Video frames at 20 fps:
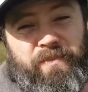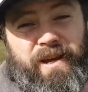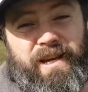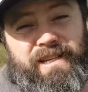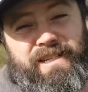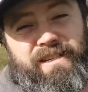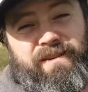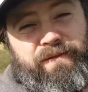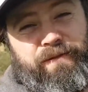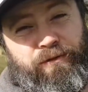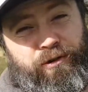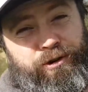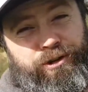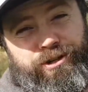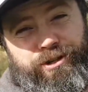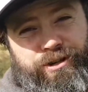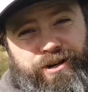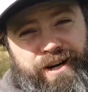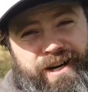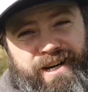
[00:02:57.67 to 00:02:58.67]
best fruit
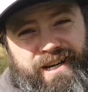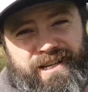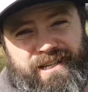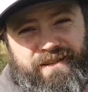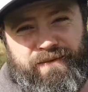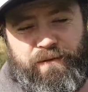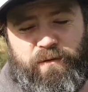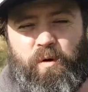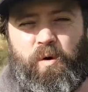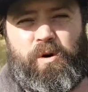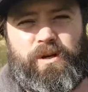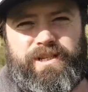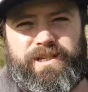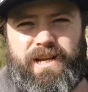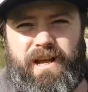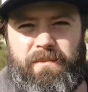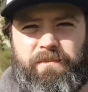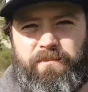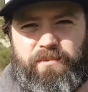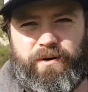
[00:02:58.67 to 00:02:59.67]
trees for
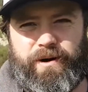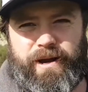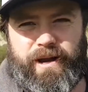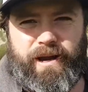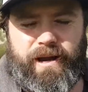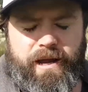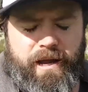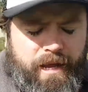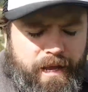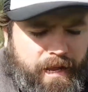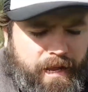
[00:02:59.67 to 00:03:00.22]
Sunbury?